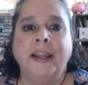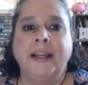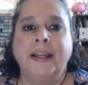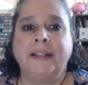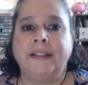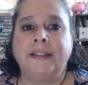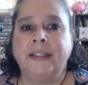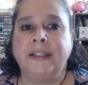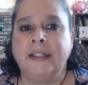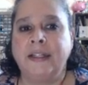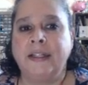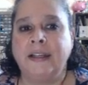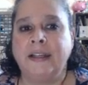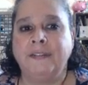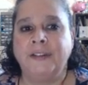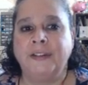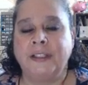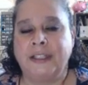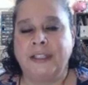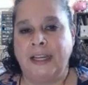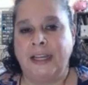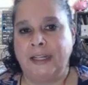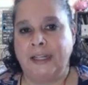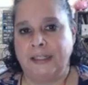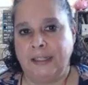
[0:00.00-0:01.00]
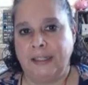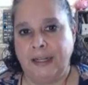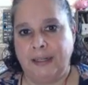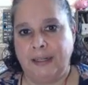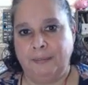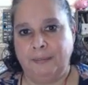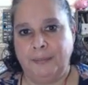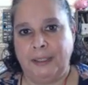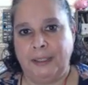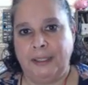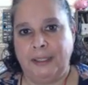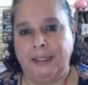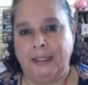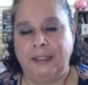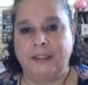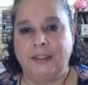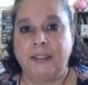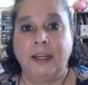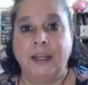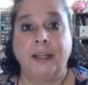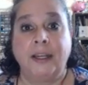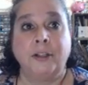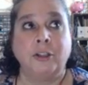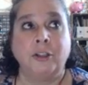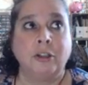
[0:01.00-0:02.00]
it didn't even take nine minutes.
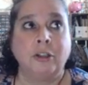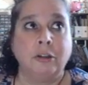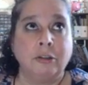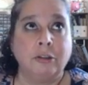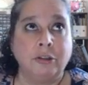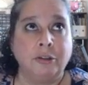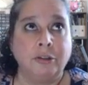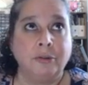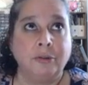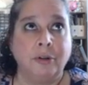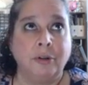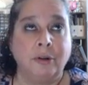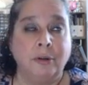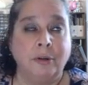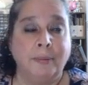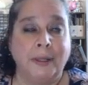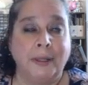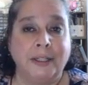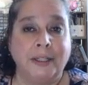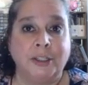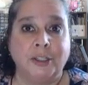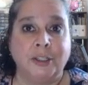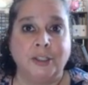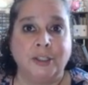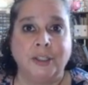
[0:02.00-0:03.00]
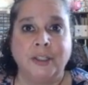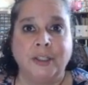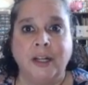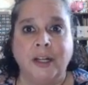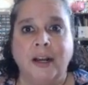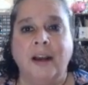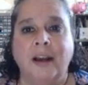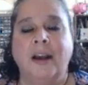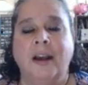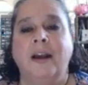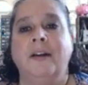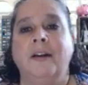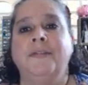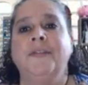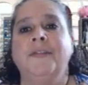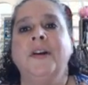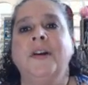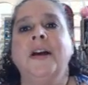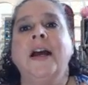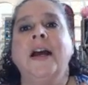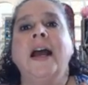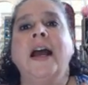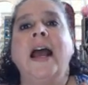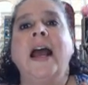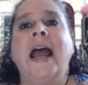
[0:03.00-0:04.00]
I showed you a whole bunch of stuff
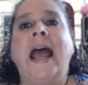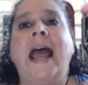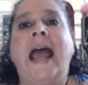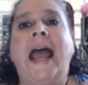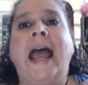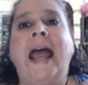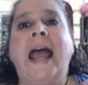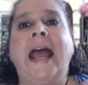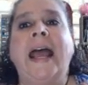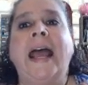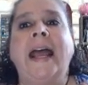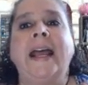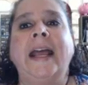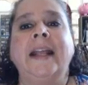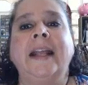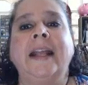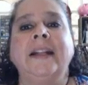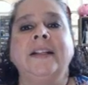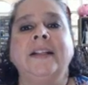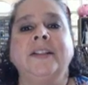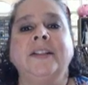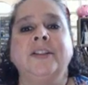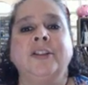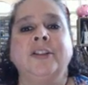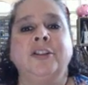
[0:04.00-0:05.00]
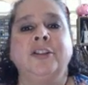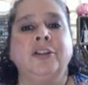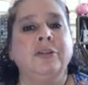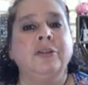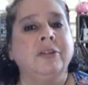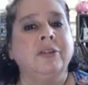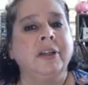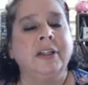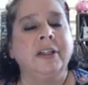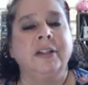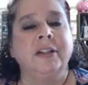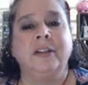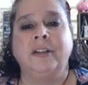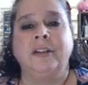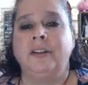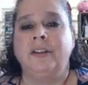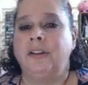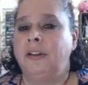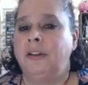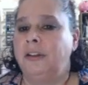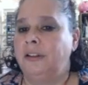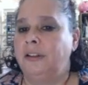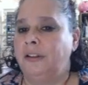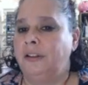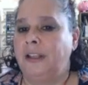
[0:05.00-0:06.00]
and you can
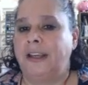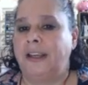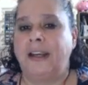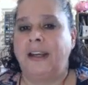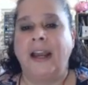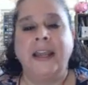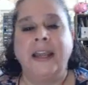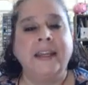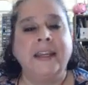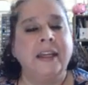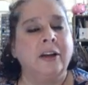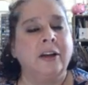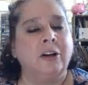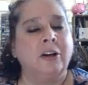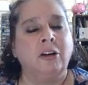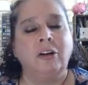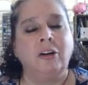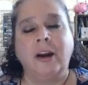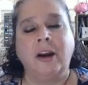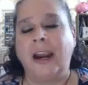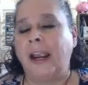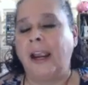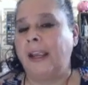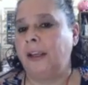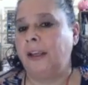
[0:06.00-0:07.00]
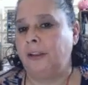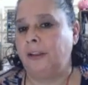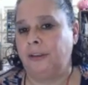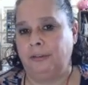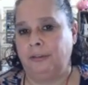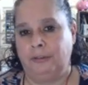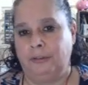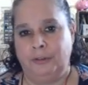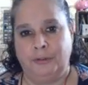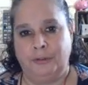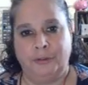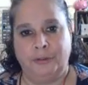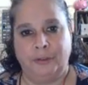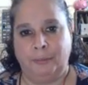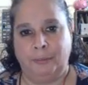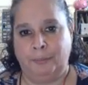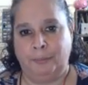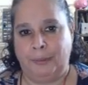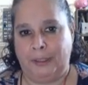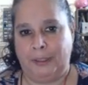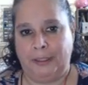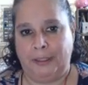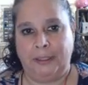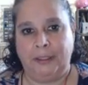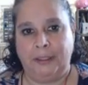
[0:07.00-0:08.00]
like I can crank through some
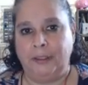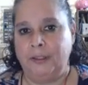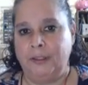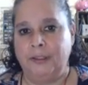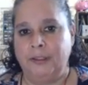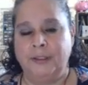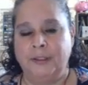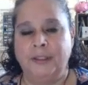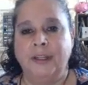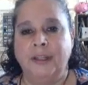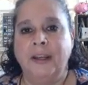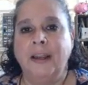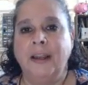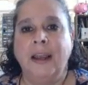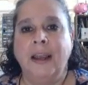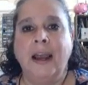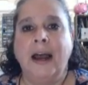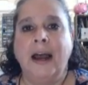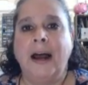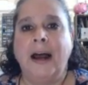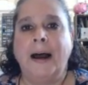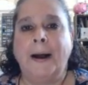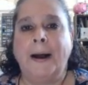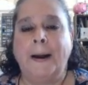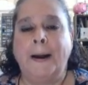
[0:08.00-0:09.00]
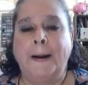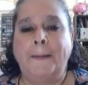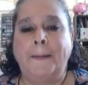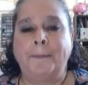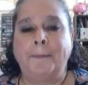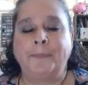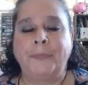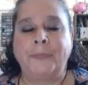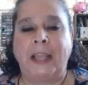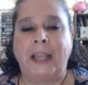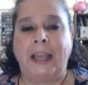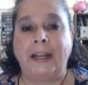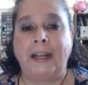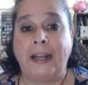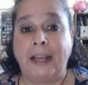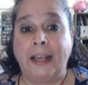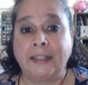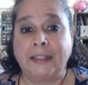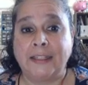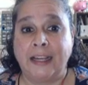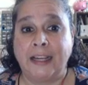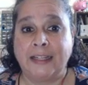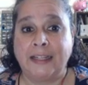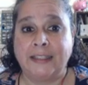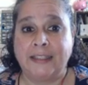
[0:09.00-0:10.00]
pins. Um, and
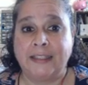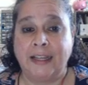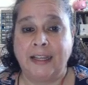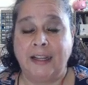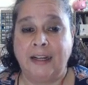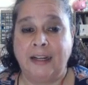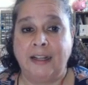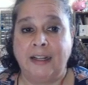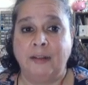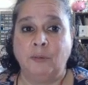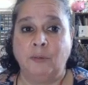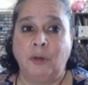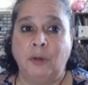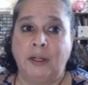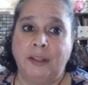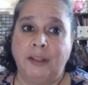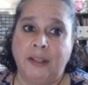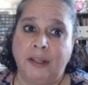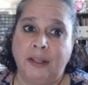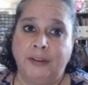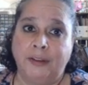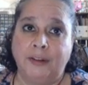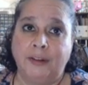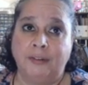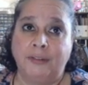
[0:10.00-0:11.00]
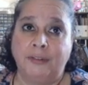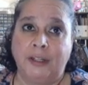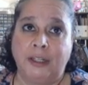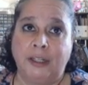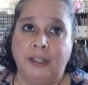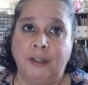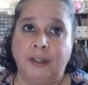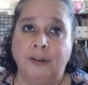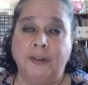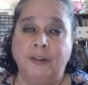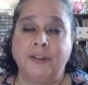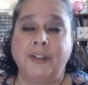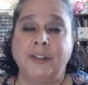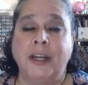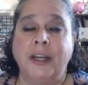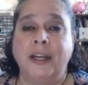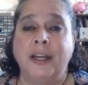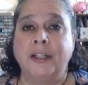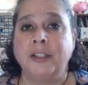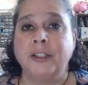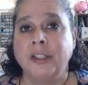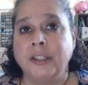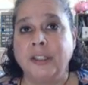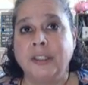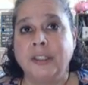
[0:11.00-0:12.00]
as I said in one of the other videos,
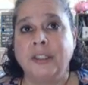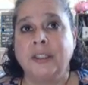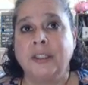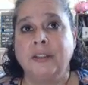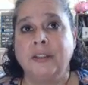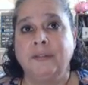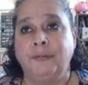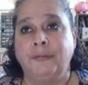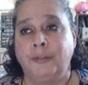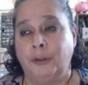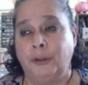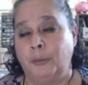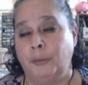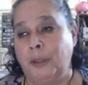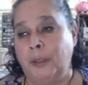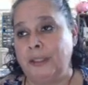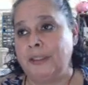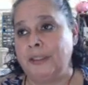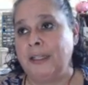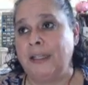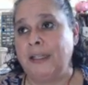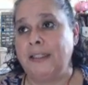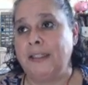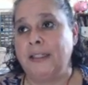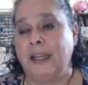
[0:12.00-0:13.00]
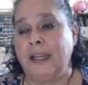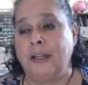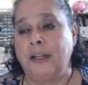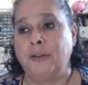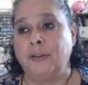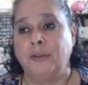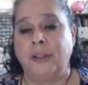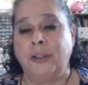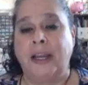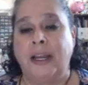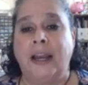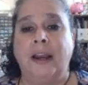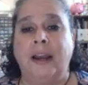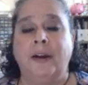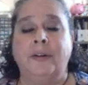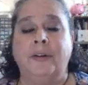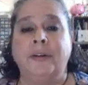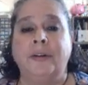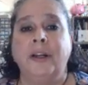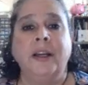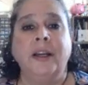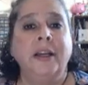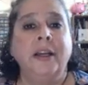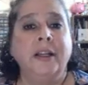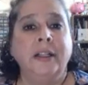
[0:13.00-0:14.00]
I just, for the ones I schedule
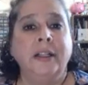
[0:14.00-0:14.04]
out,